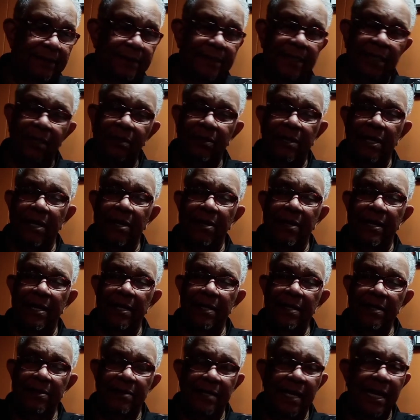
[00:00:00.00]
tell
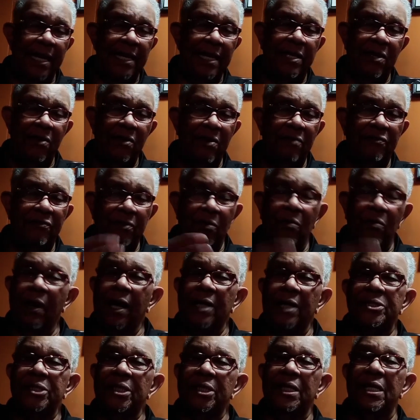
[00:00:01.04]
Gary, thank you if you're
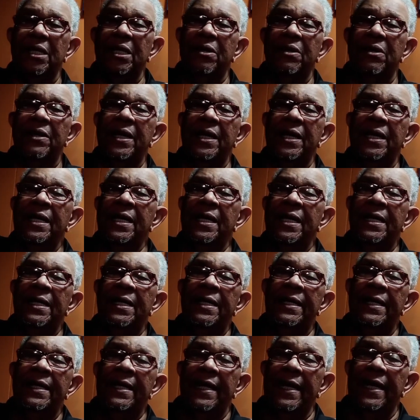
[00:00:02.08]
watching, Gary,
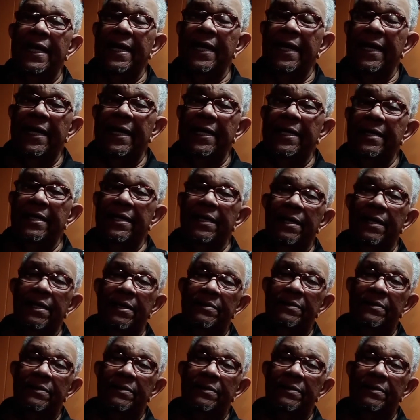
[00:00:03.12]
and